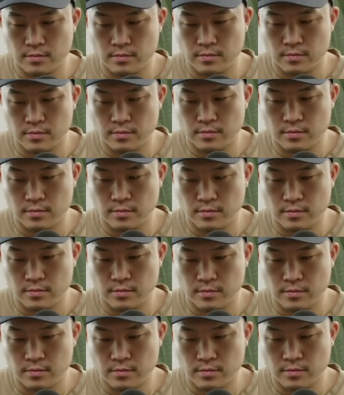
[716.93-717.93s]

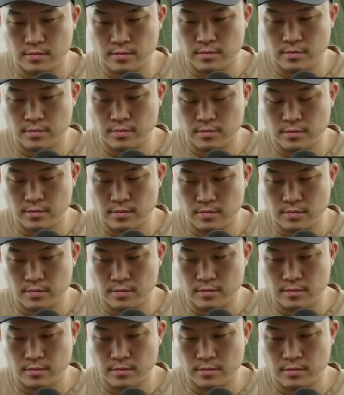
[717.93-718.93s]

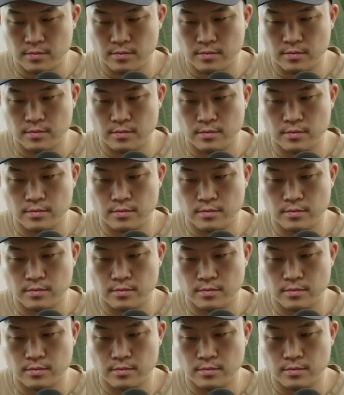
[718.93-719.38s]
This person isn't speaking.